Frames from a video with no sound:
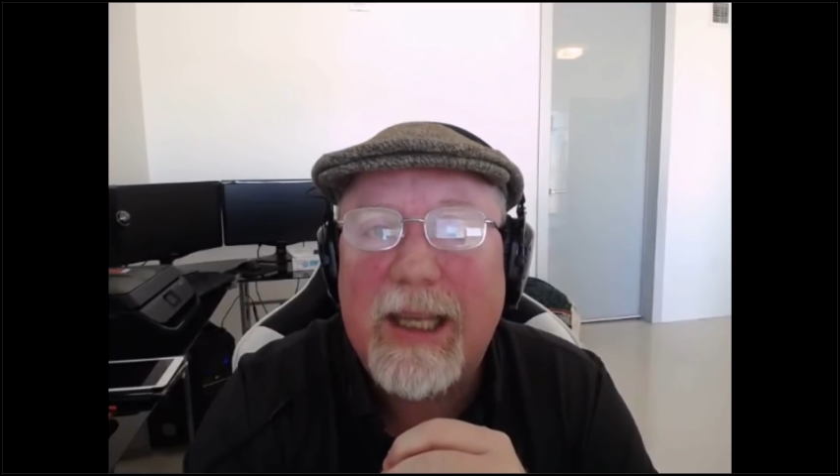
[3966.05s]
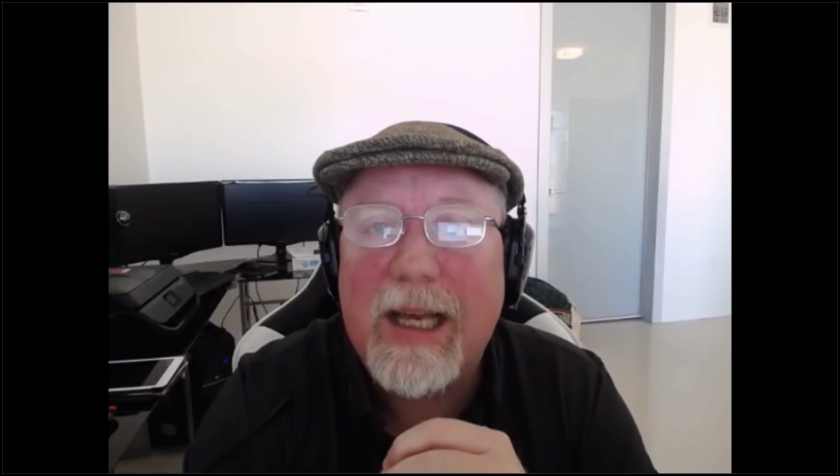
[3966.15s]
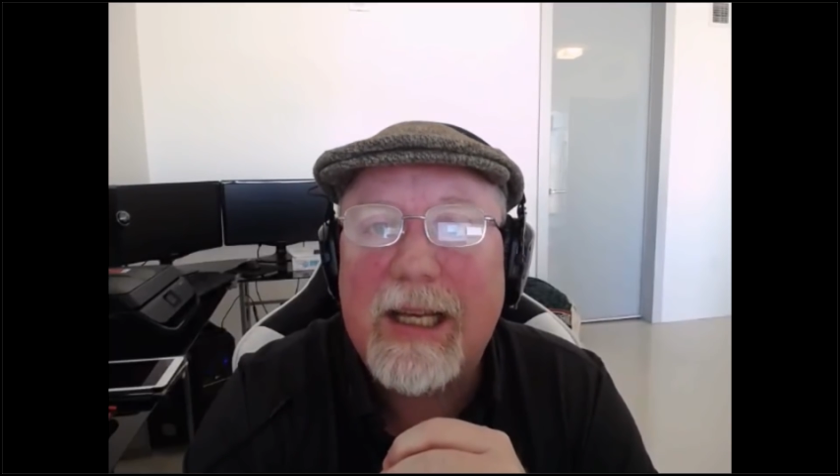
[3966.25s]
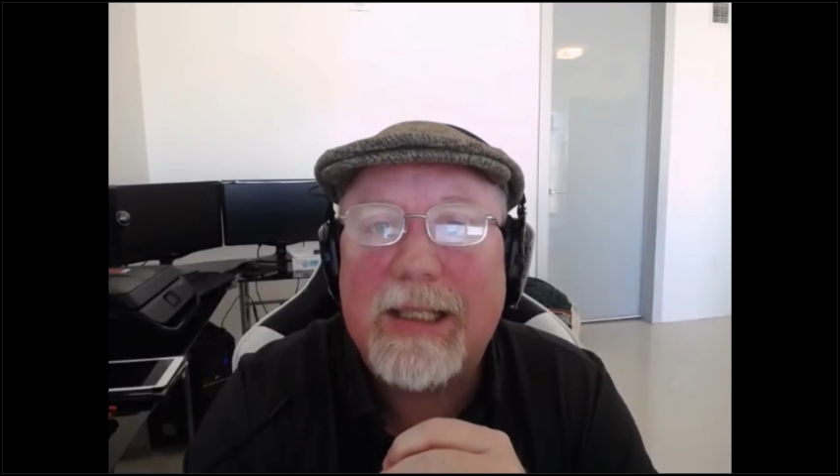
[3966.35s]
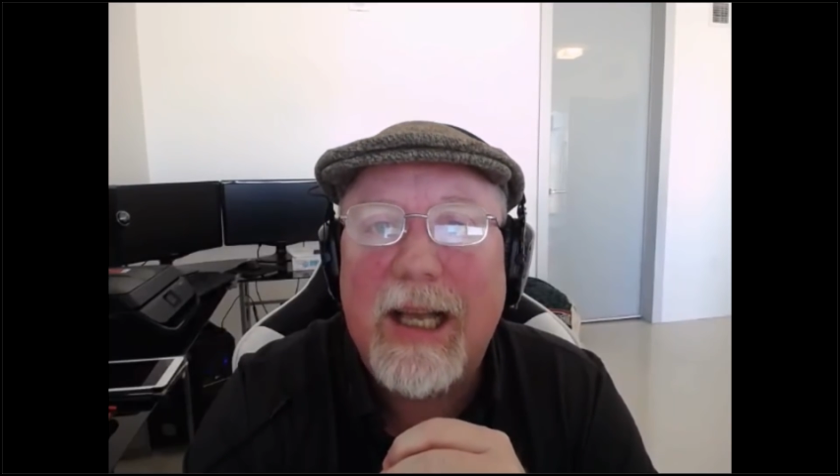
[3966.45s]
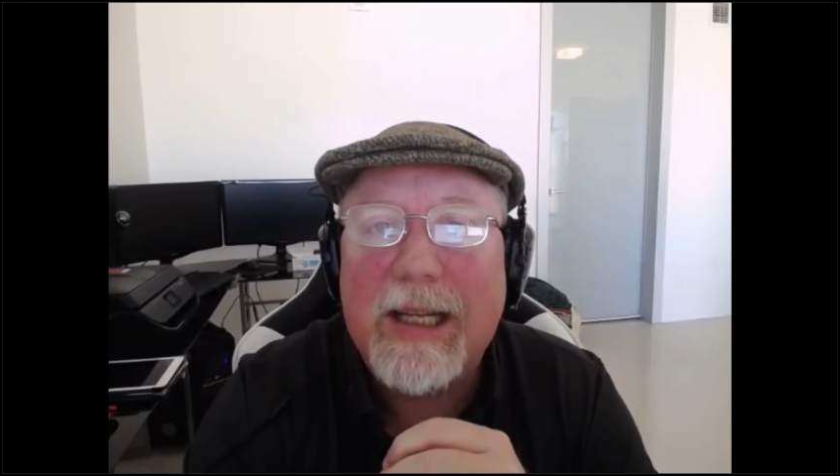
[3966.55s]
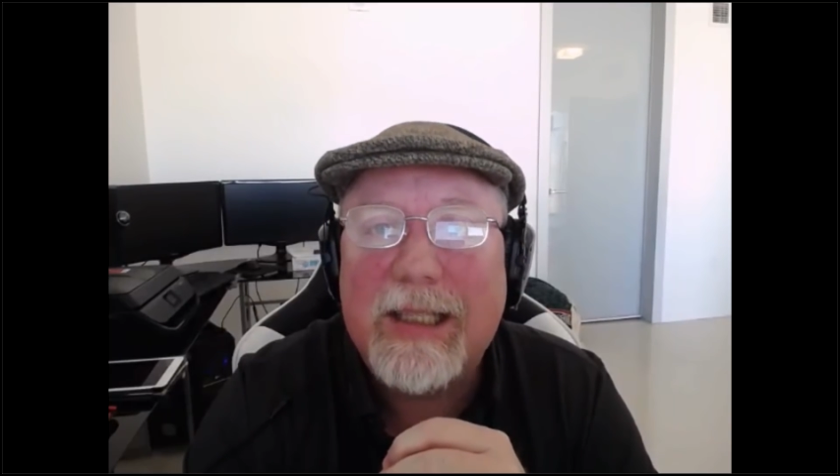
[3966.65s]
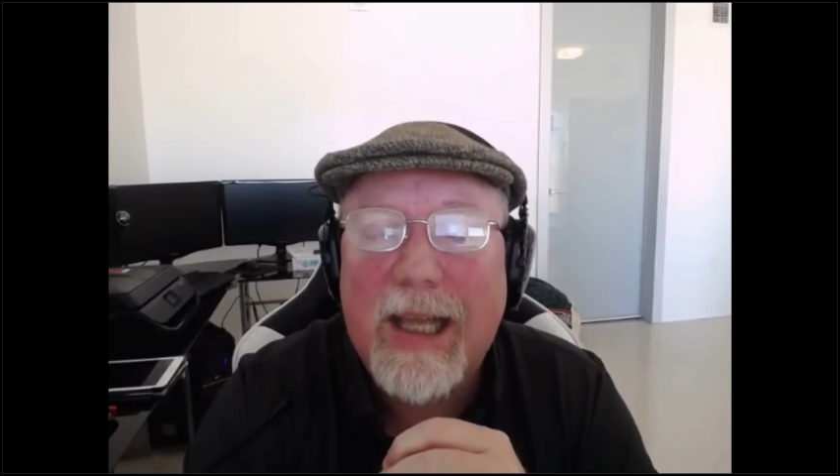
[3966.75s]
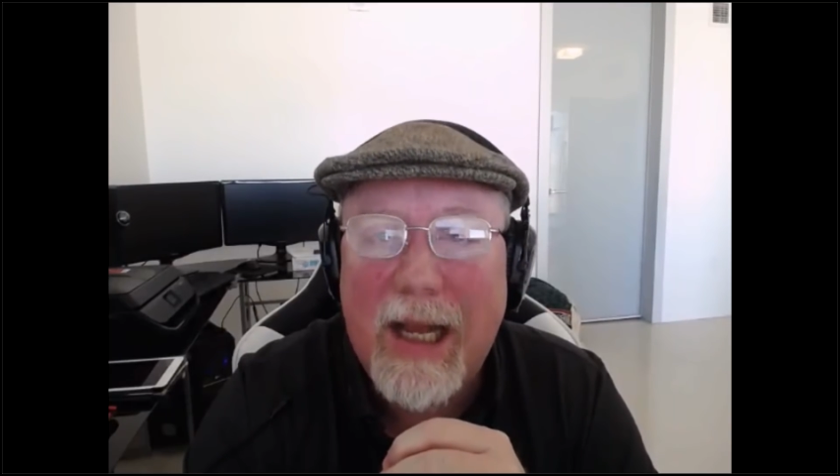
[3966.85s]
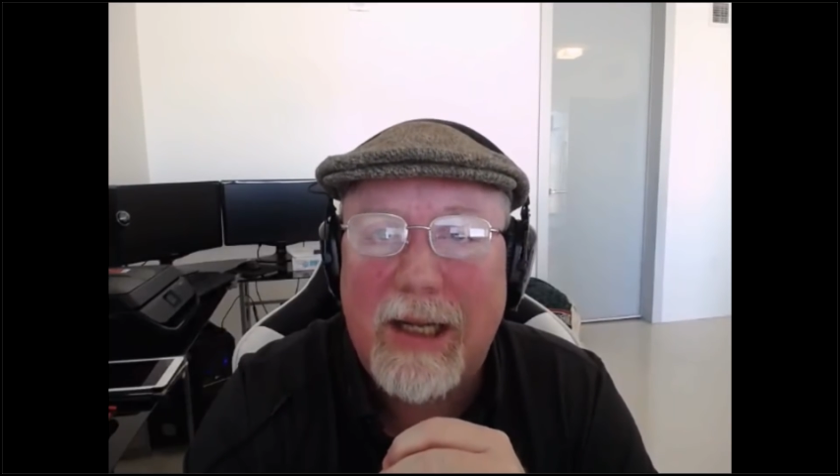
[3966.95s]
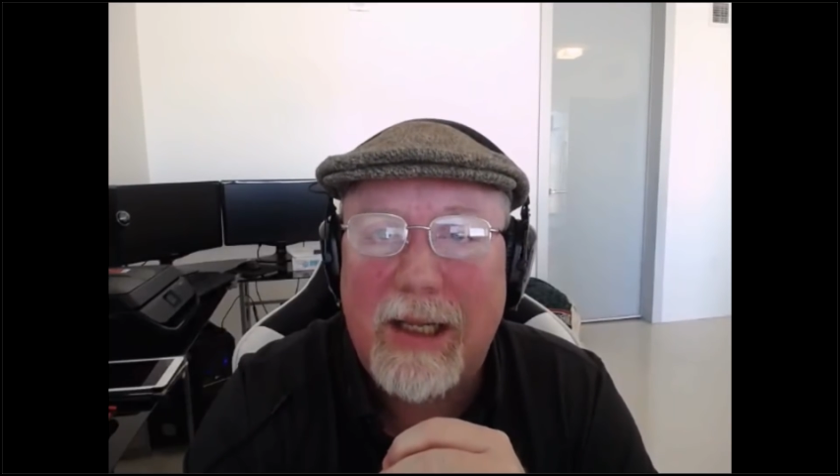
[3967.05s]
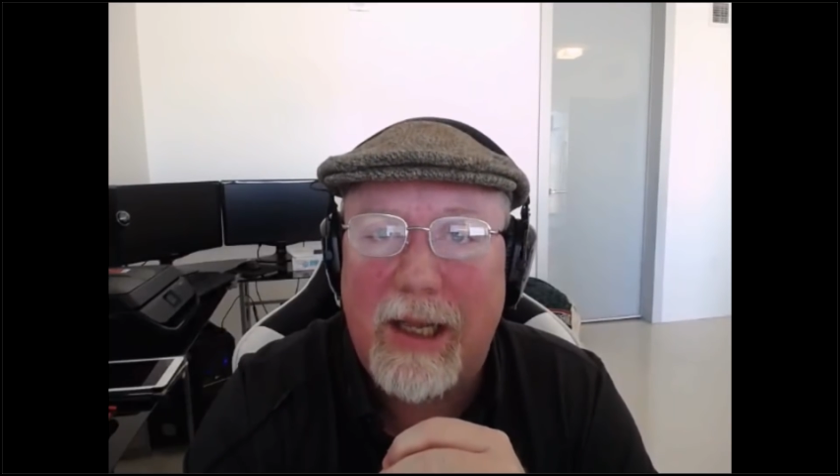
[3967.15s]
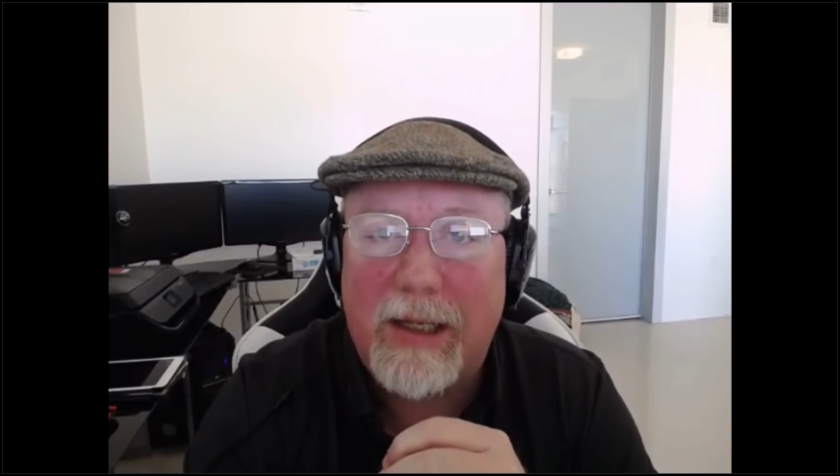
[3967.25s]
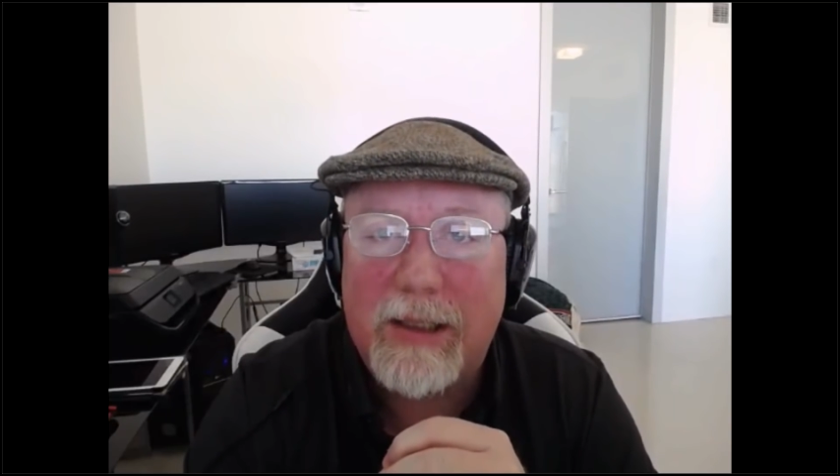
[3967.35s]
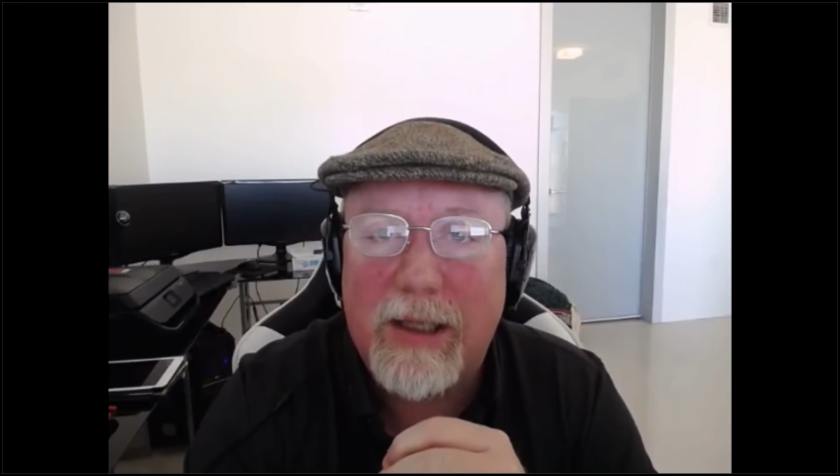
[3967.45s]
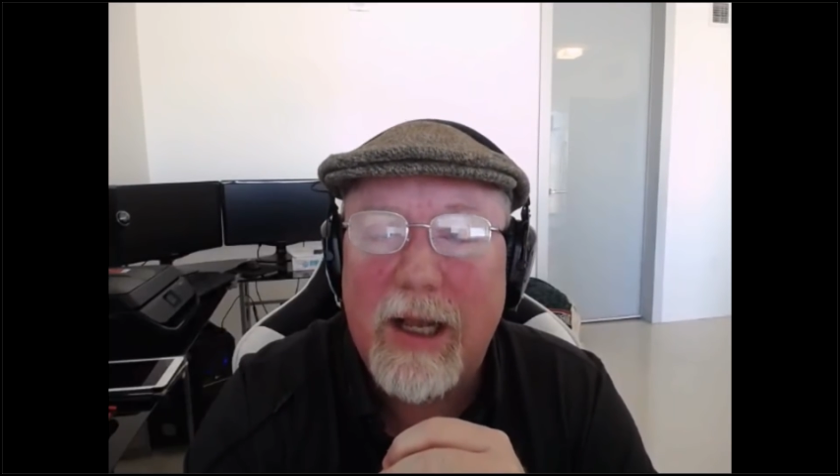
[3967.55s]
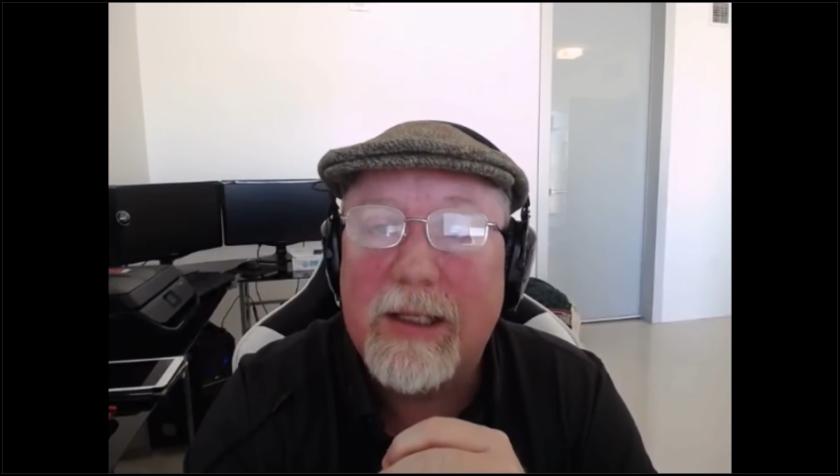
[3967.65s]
takes 10 clicks